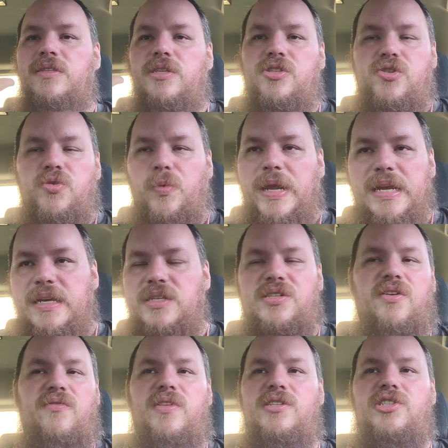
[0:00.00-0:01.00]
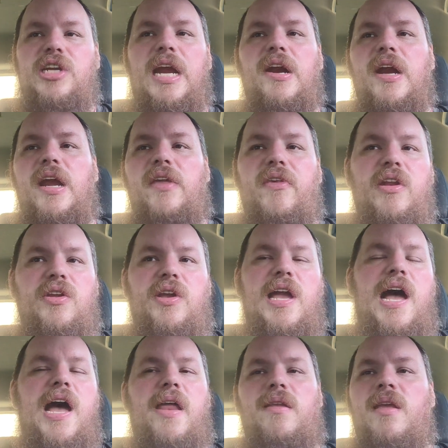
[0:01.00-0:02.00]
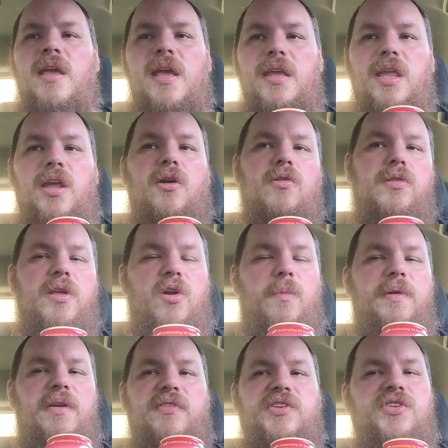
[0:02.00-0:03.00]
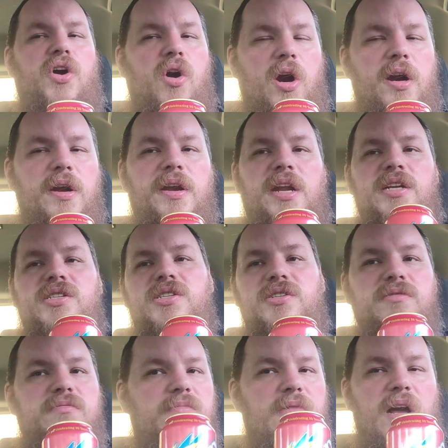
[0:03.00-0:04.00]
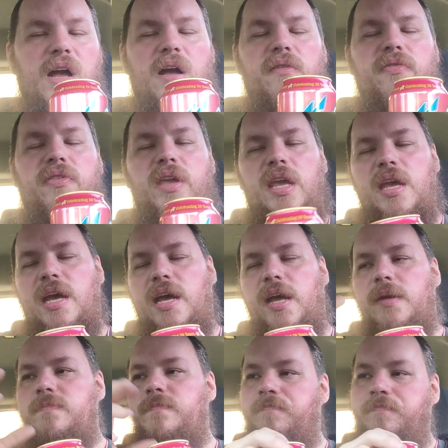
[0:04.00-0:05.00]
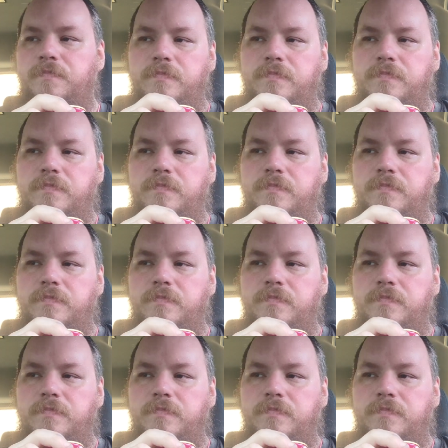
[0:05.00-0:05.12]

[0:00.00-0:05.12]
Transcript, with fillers: the sweetness of the cherry, then you got, you know, a little bit of a tartness of the um,